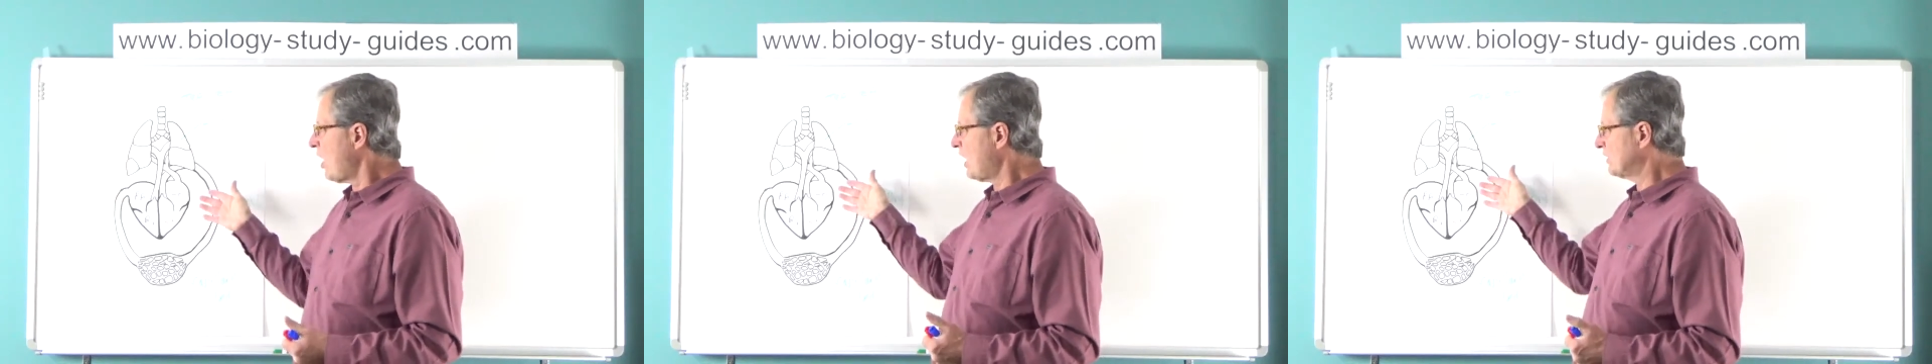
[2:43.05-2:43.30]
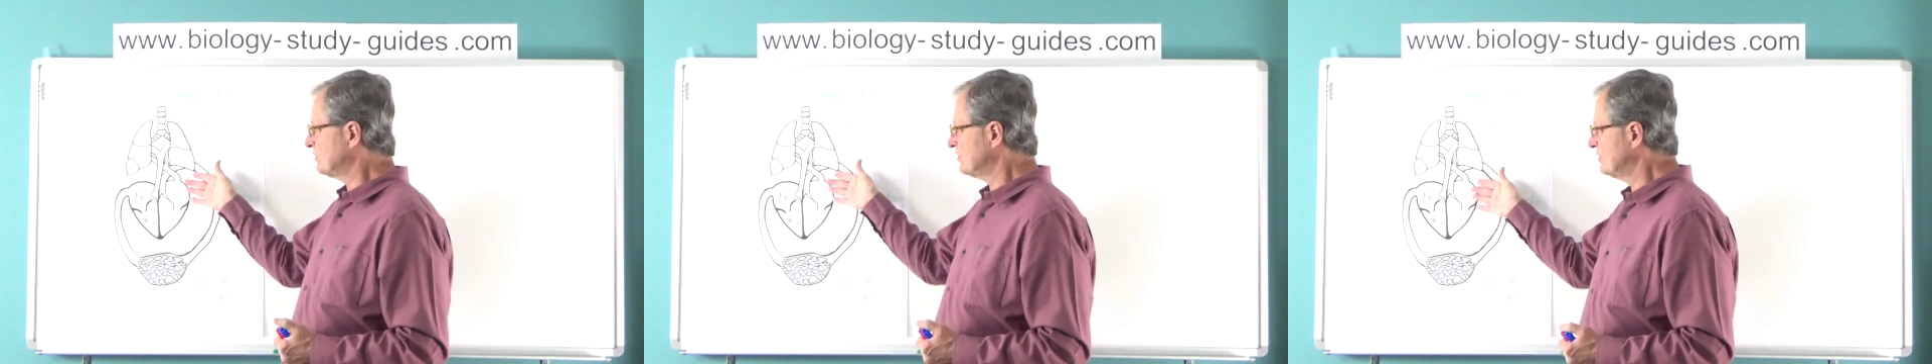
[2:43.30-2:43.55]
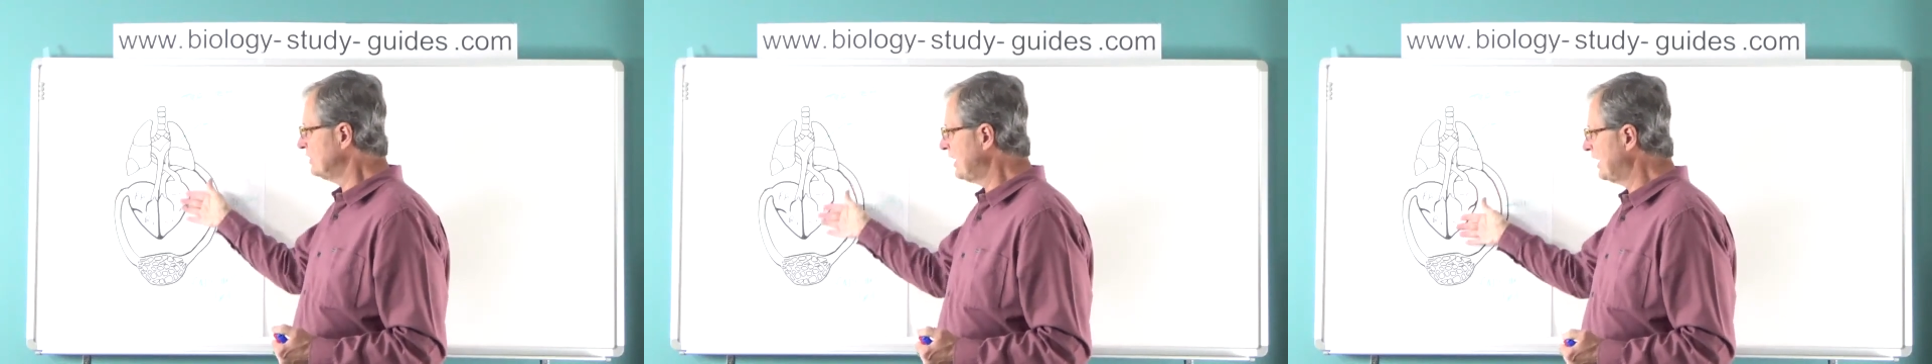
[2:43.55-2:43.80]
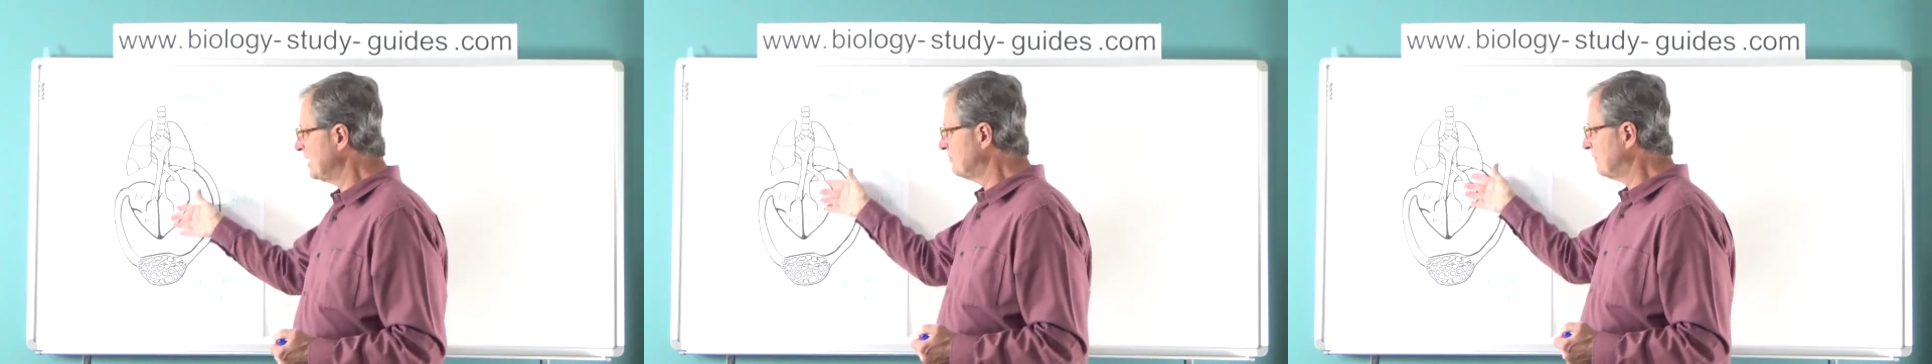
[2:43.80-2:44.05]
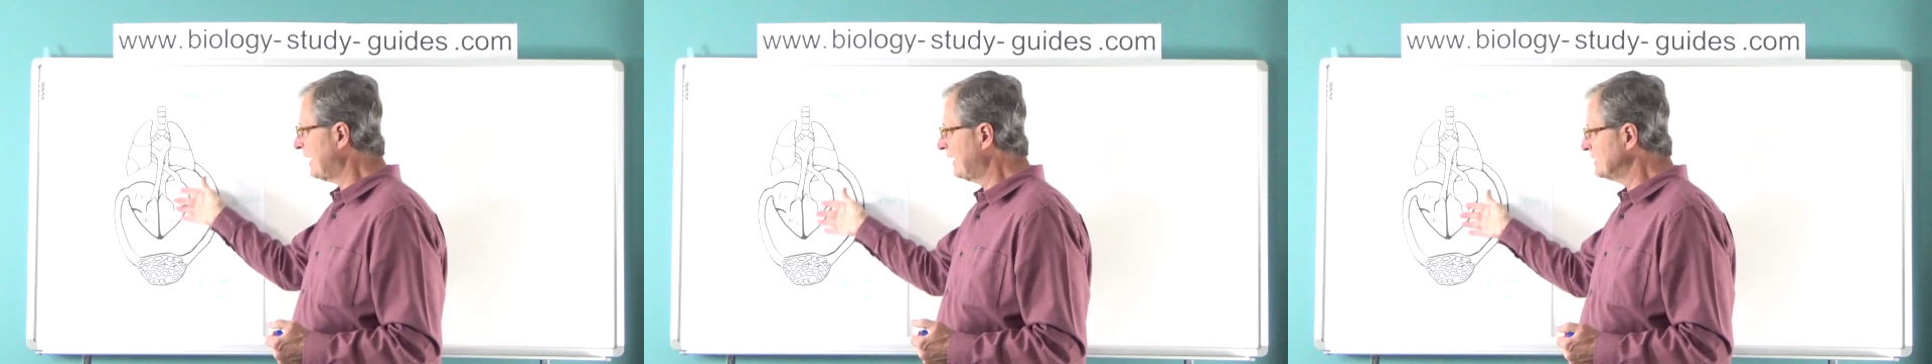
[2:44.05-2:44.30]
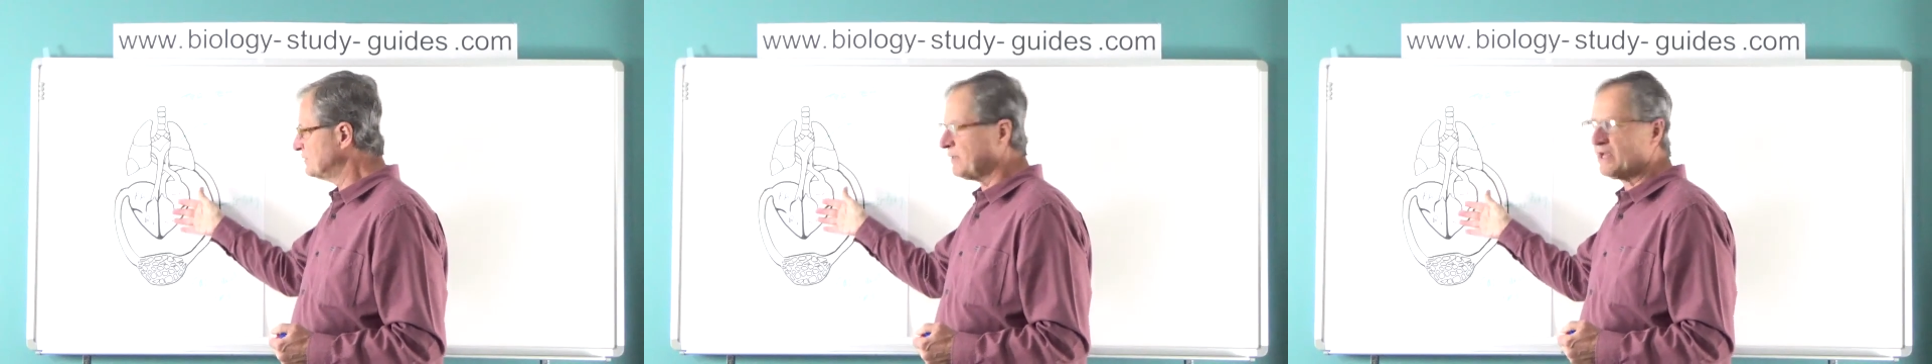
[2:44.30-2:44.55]
oxygenated blood
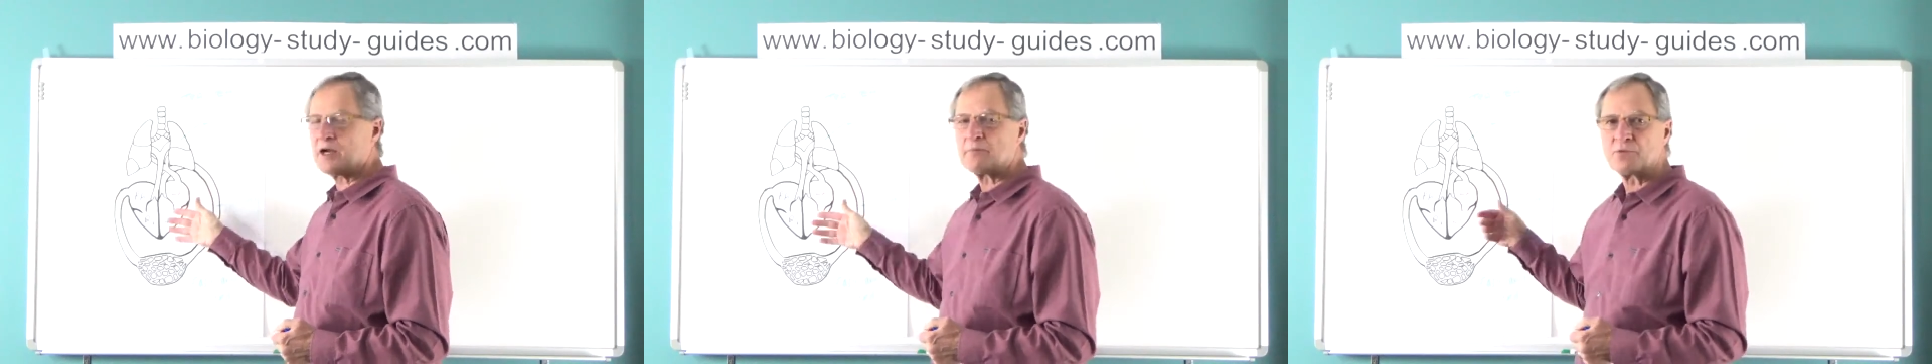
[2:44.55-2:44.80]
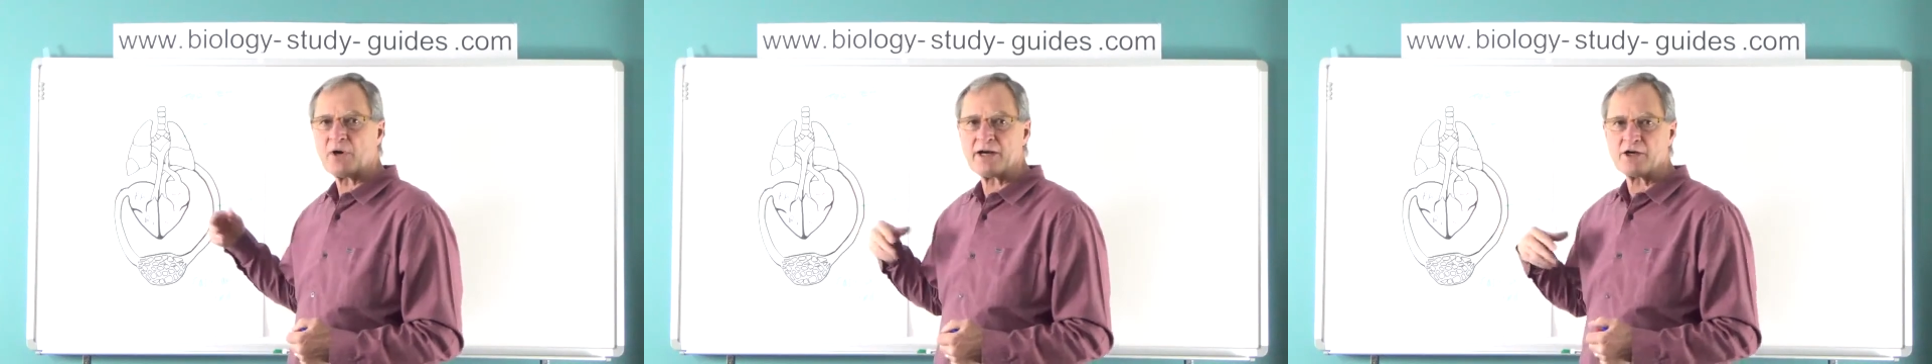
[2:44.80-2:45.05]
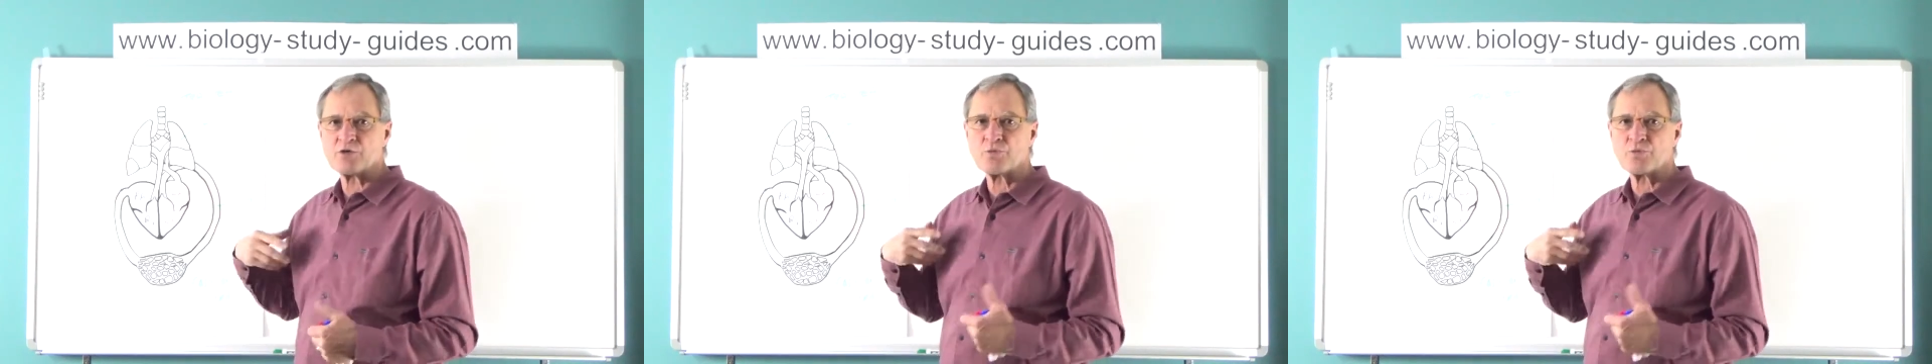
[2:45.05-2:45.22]
as being a brighter